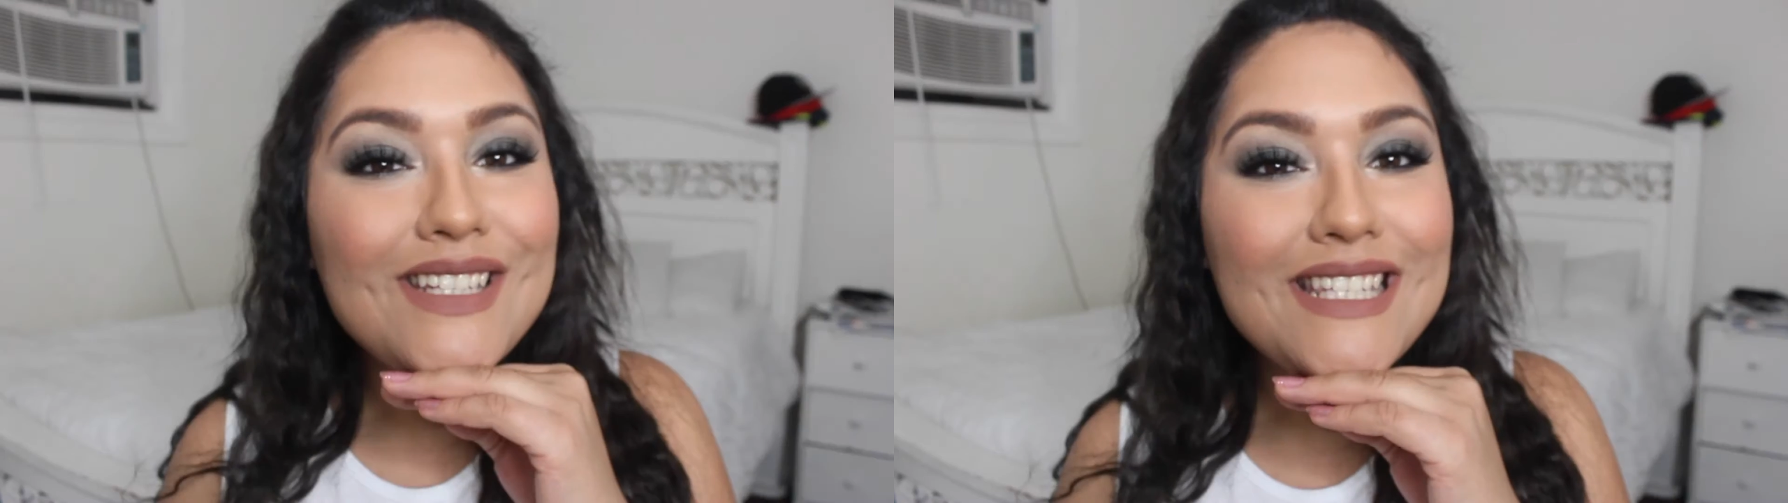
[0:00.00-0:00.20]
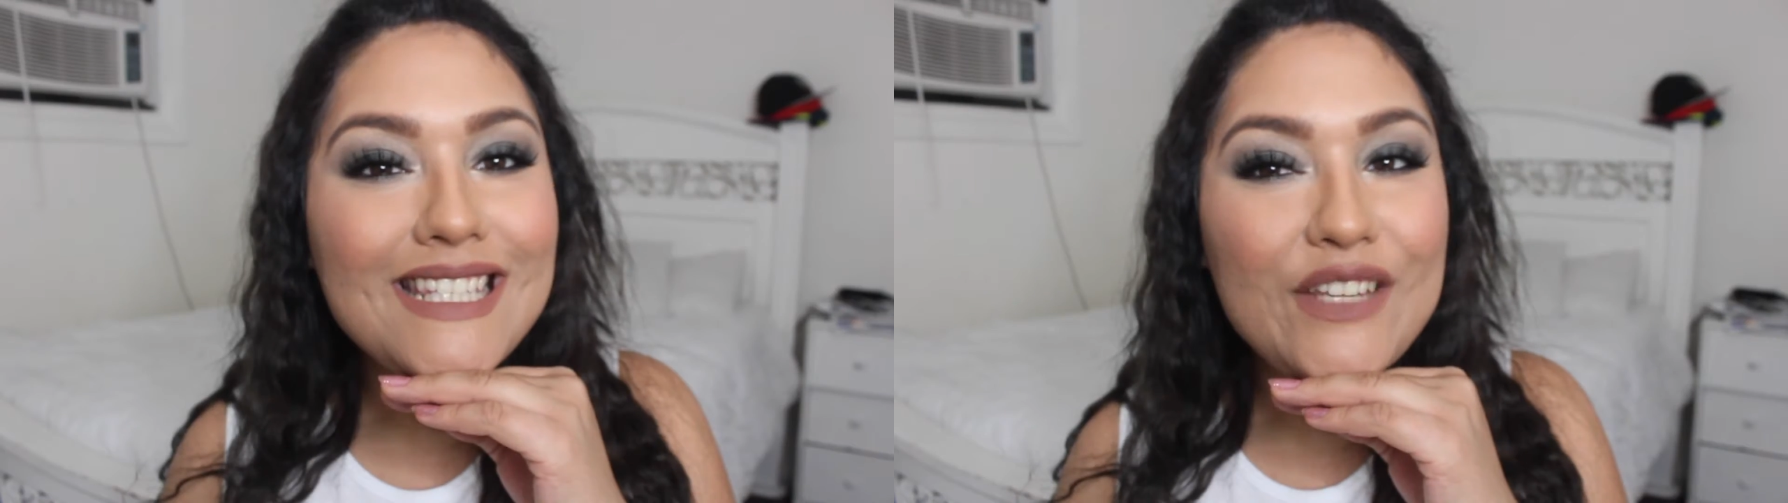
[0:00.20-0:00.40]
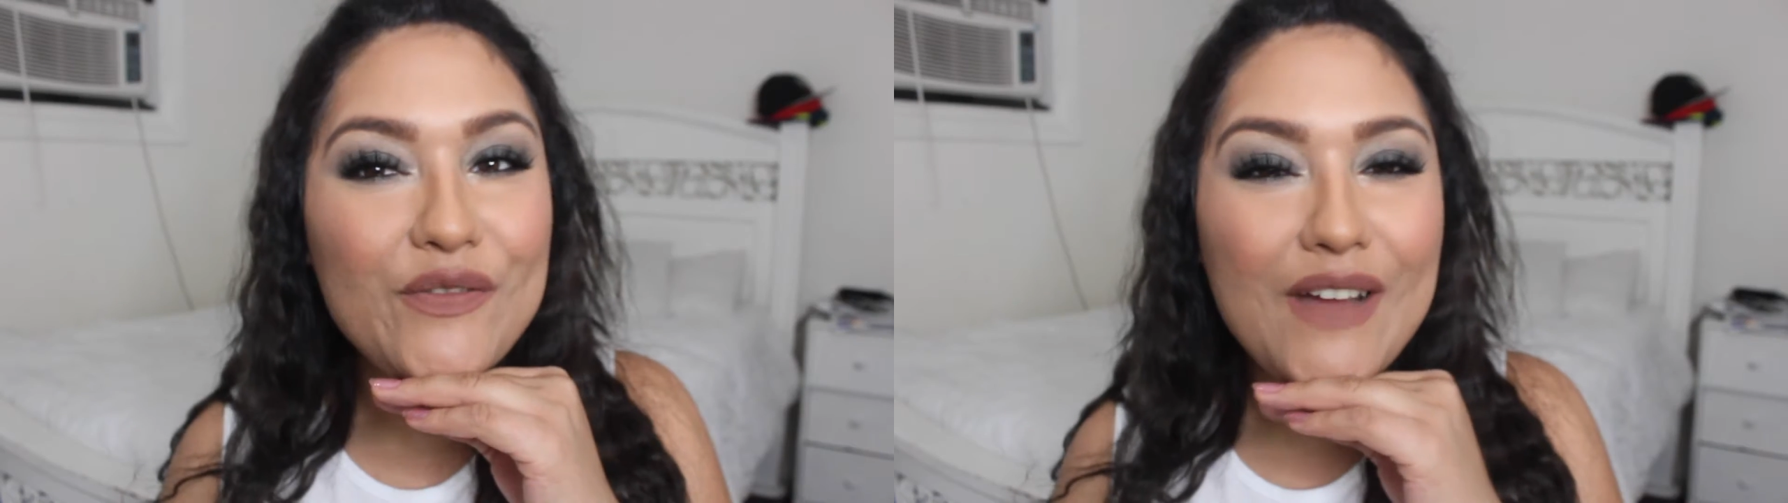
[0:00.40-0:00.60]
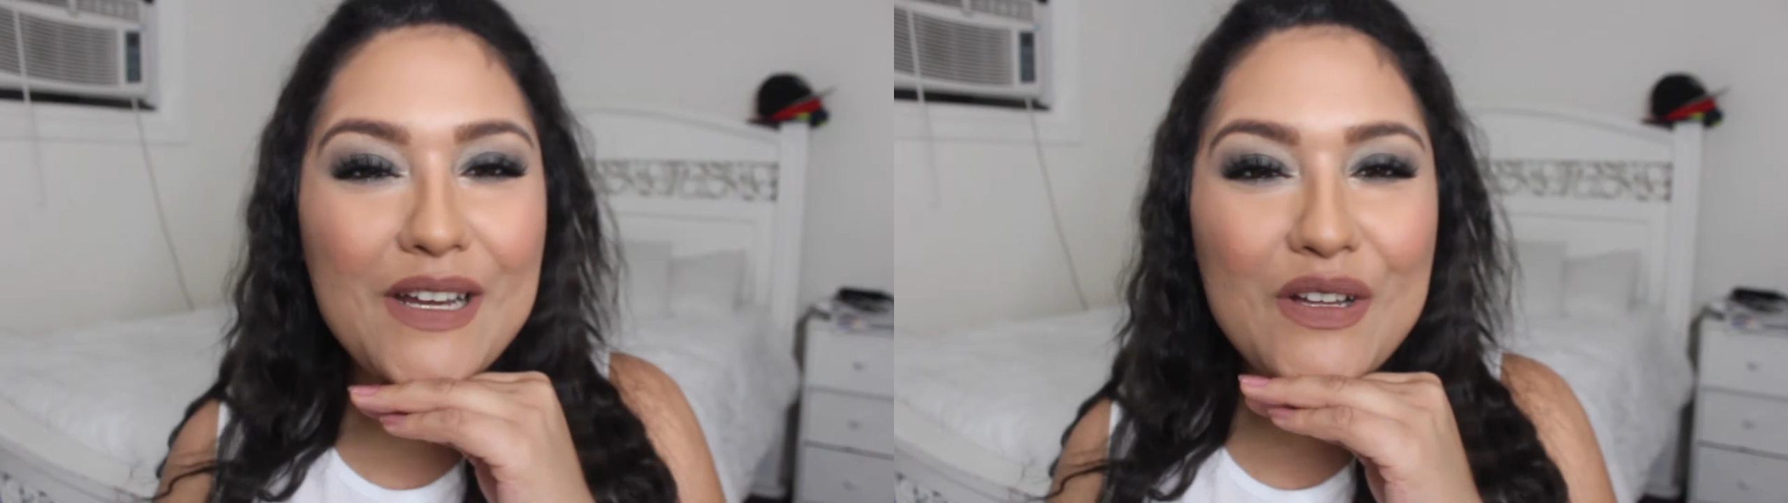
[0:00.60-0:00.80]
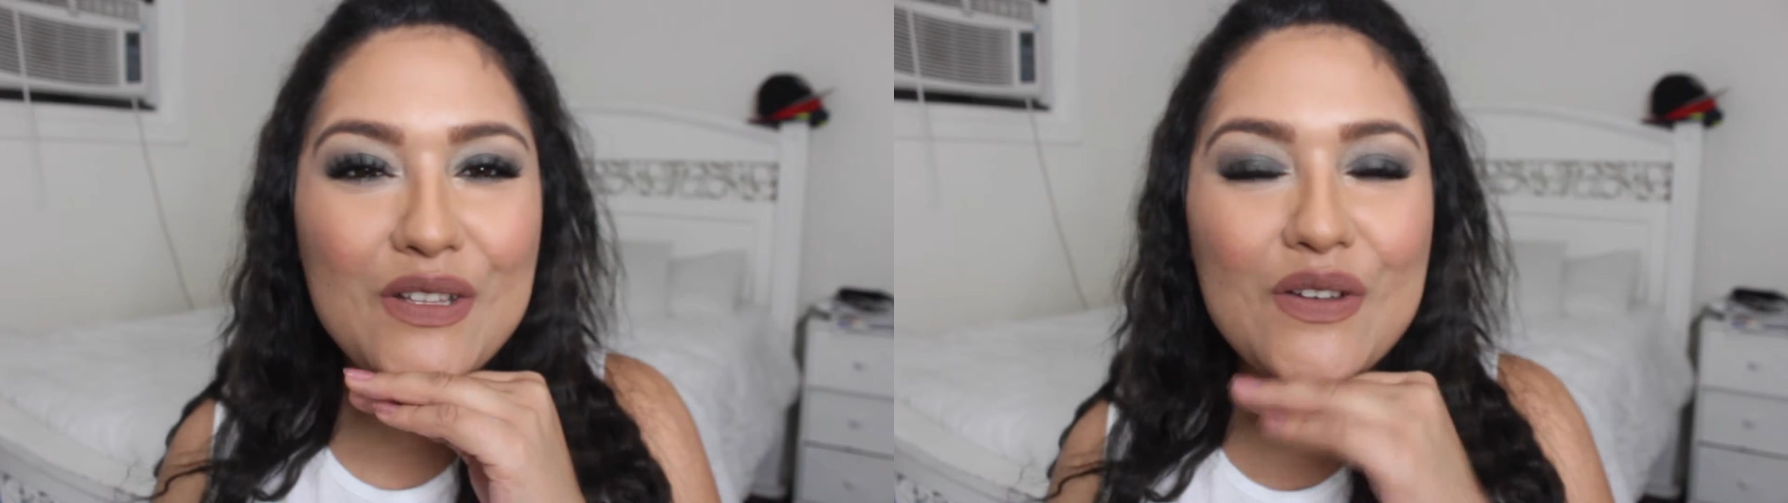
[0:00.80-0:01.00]
this is the
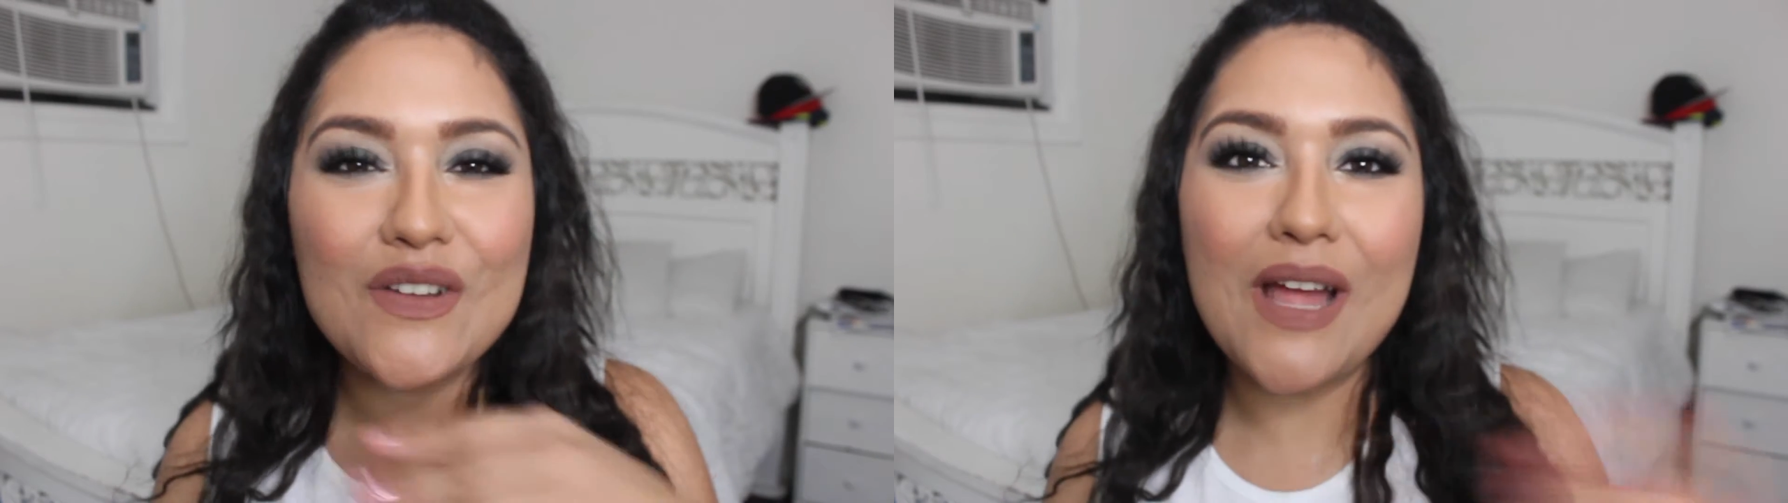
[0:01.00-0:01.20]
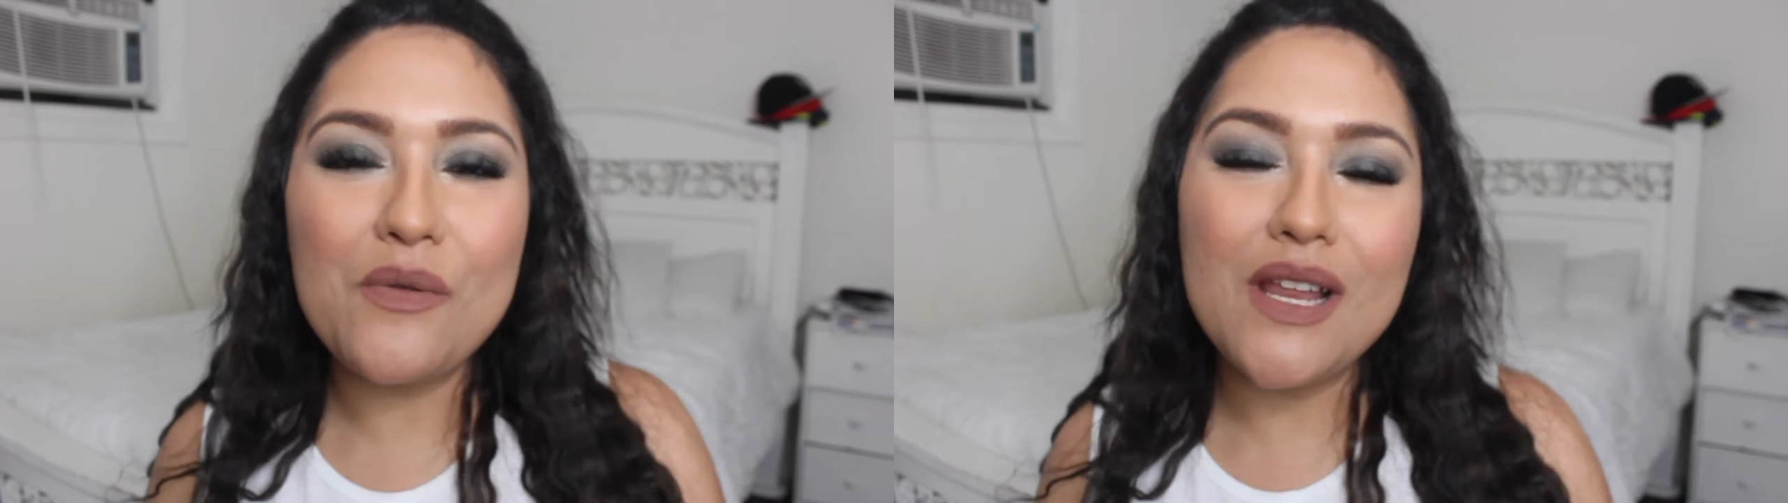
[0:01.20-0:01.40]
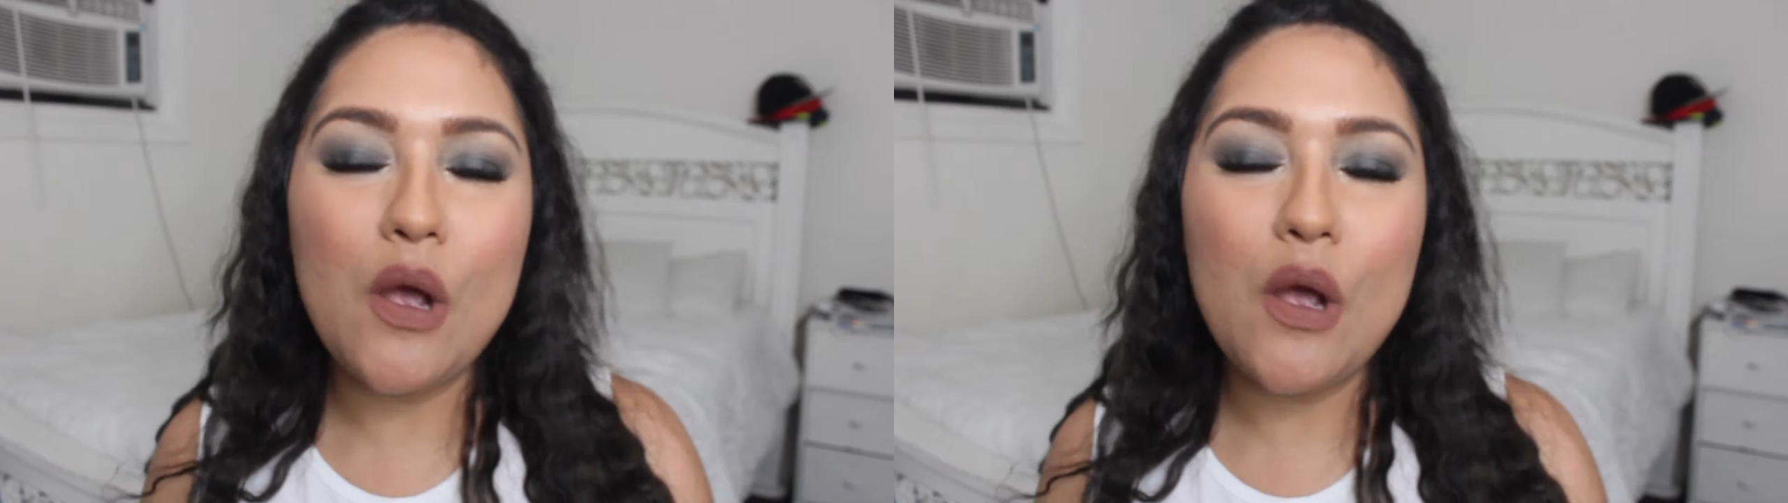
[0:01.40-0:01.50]
final look I really